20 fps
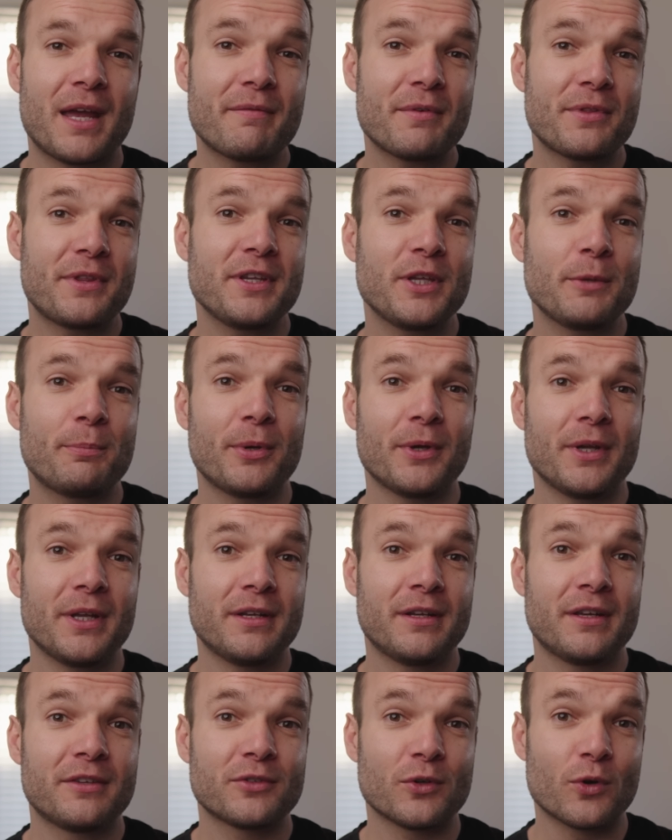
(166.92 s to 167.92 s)
Everything you put
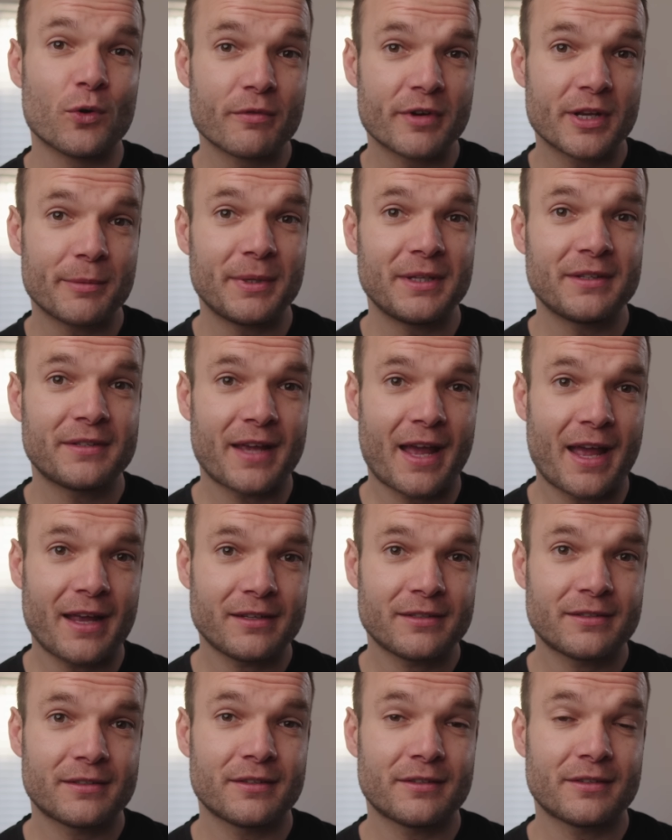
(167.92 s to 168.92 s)
in has already been
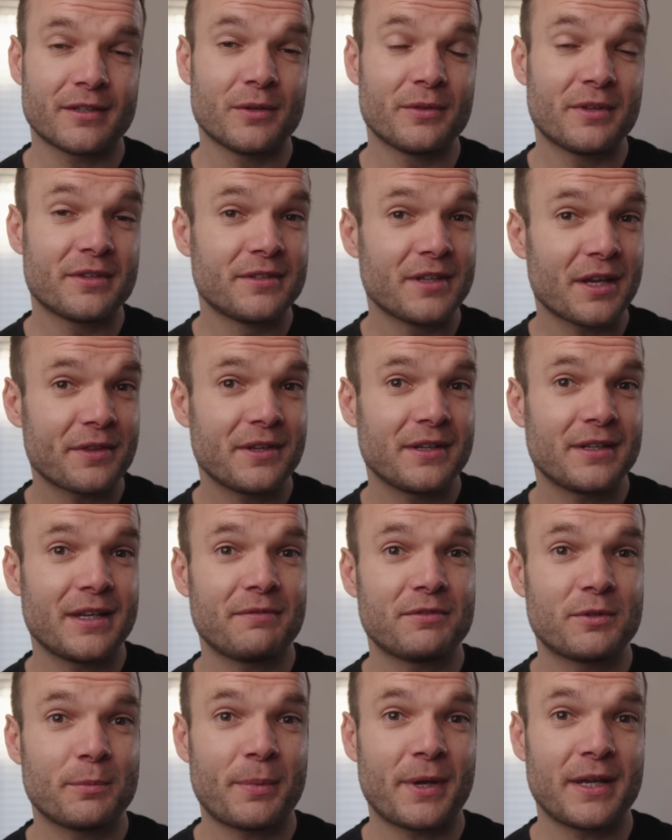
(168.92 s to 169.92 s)
taxed, so there's nothing
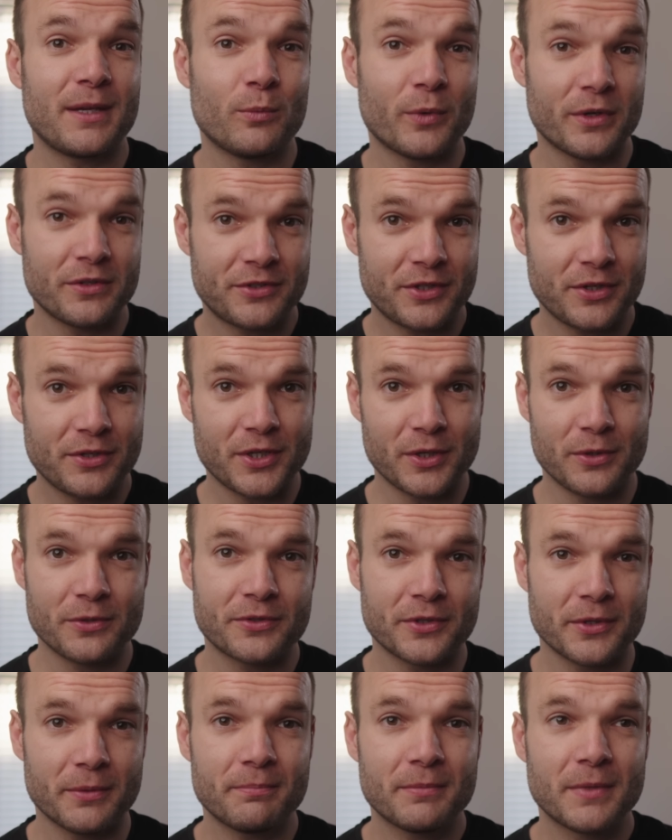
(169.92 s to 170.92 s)
left to pay once you
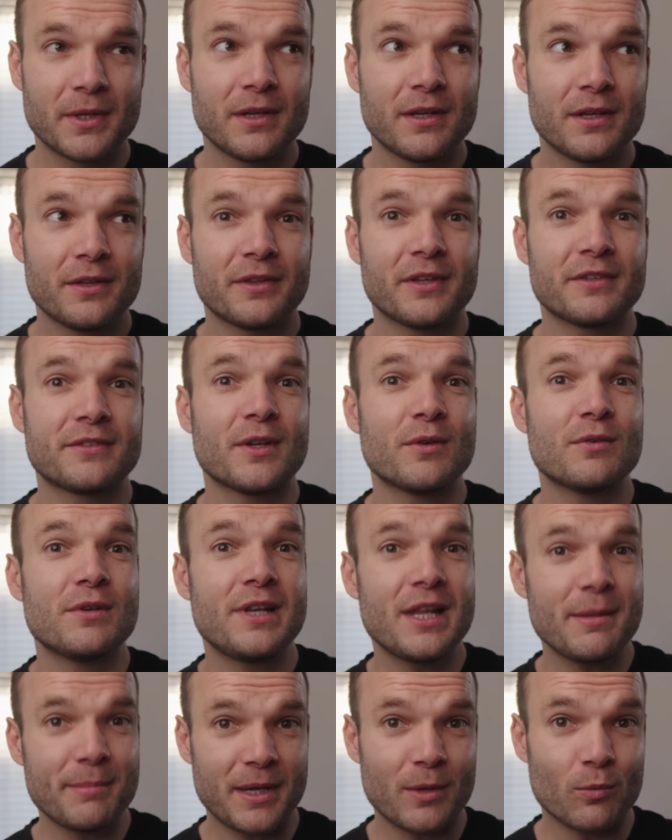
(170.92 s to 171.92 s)
use them. There's no
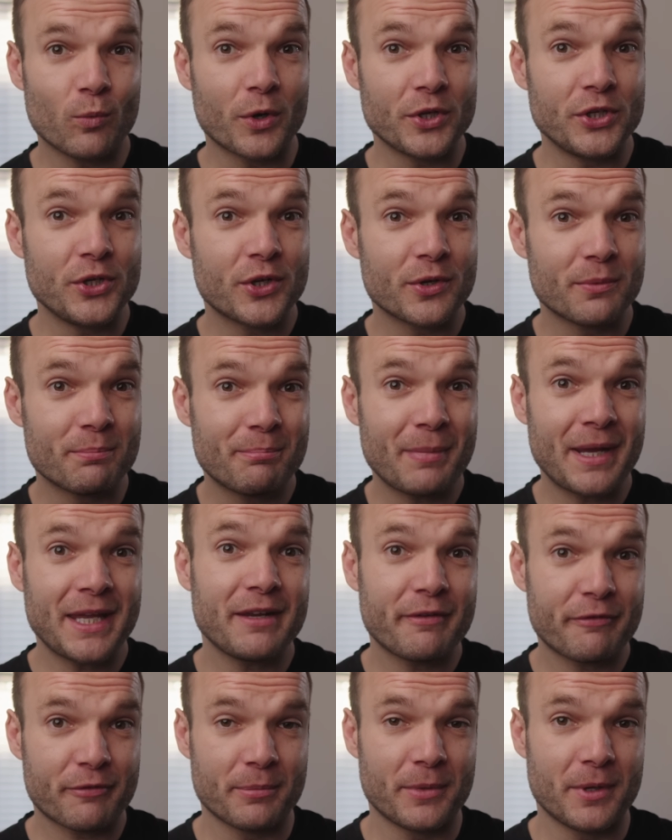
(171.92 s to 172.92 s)
limit what you can
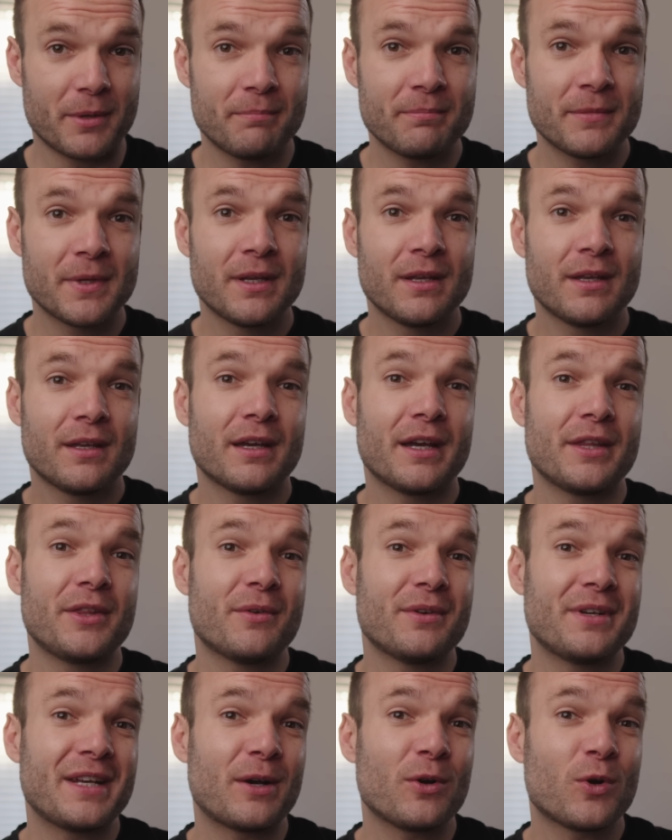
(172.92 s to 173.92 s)
make from them, and
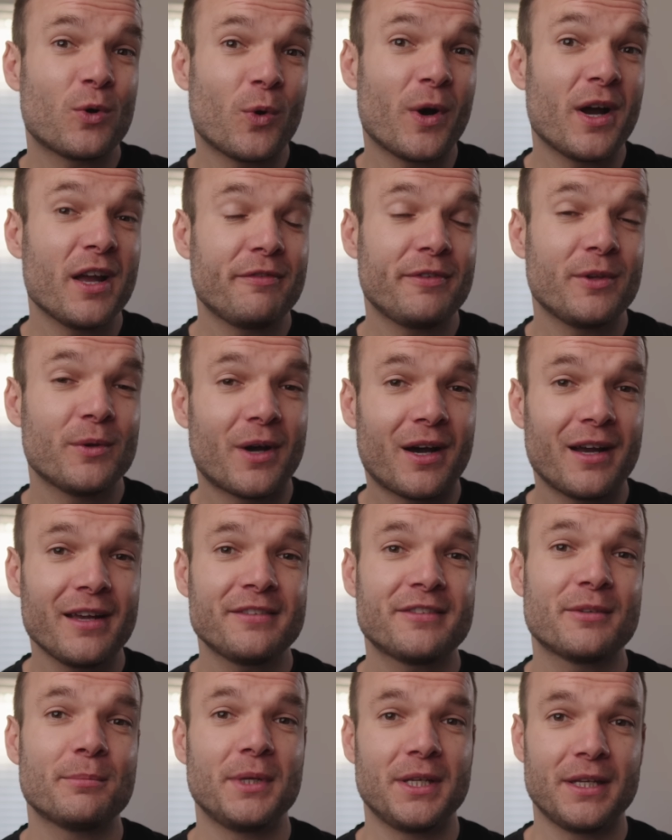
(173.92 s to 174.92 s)
there are now quite a few
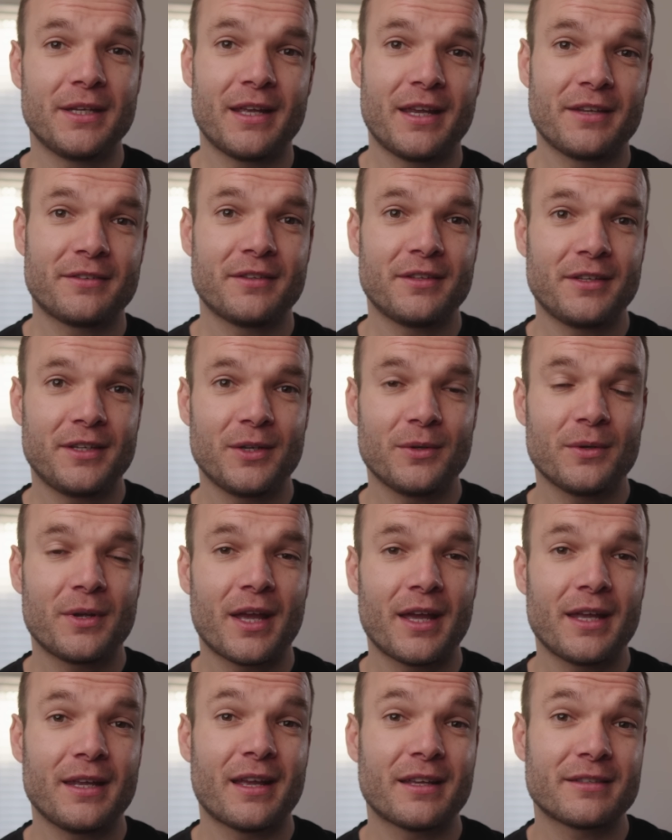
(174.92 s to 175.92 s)
ISA millionaires in the
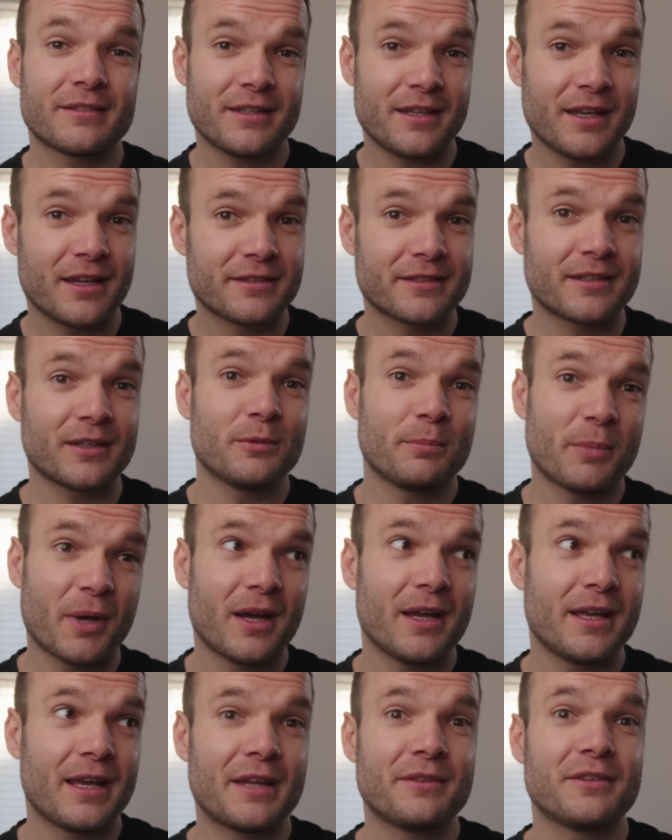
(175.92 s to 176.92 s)
UK as the years go
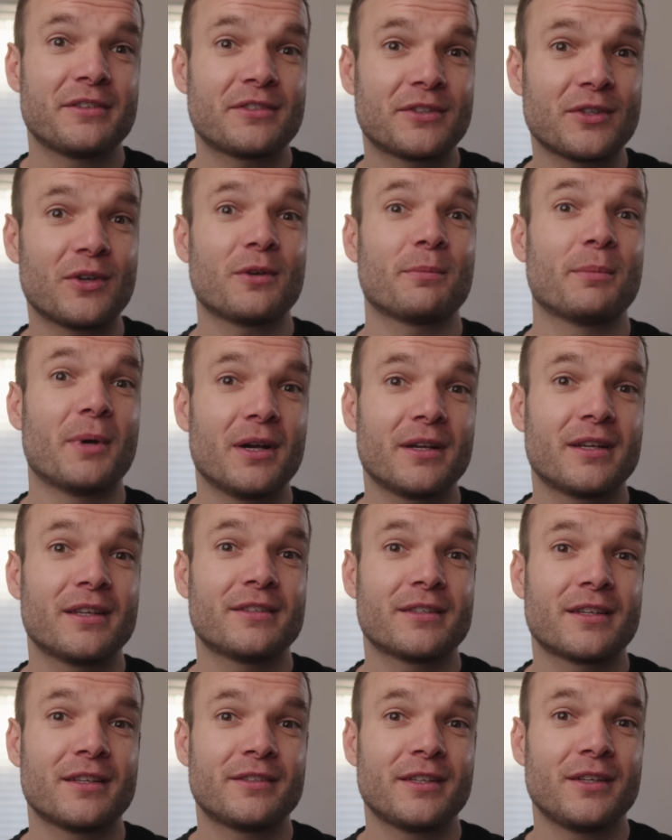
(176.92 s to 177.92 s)
by and the stock
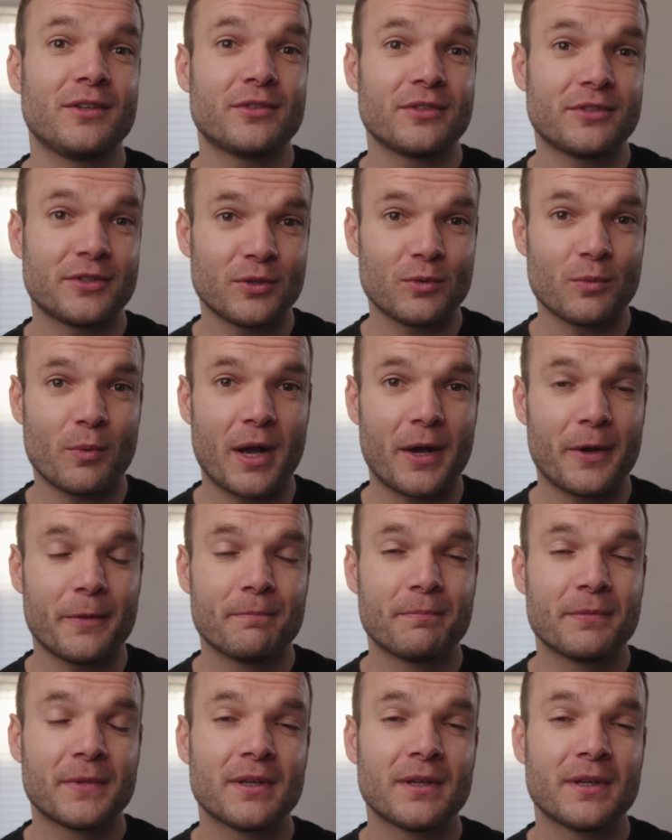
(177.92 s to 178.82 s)
markets continue to do well.